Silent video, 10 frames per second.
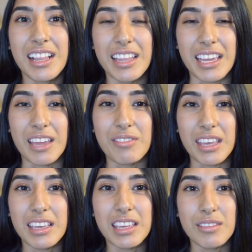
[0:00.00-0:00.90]
like if
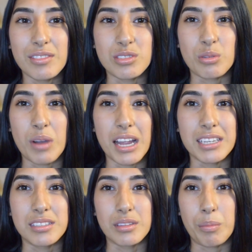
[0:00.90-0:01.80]
they could give us a
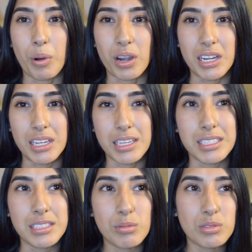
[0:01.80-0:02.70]
ride to the party,
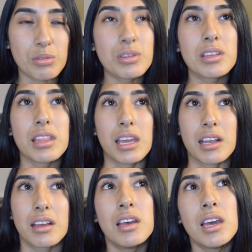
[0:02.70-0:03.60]
because it was only like